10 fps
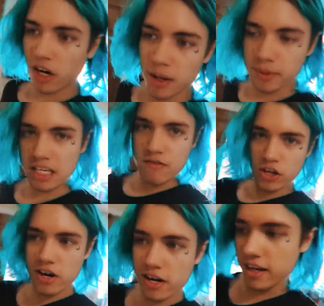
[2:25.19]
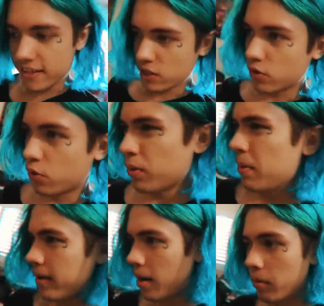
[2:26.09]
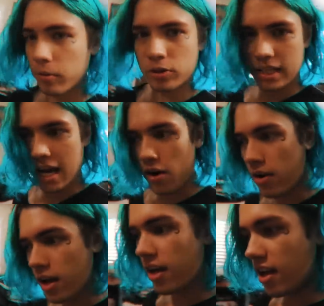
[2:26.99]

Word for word: I woke up at seven thirty and it's three P M almost now,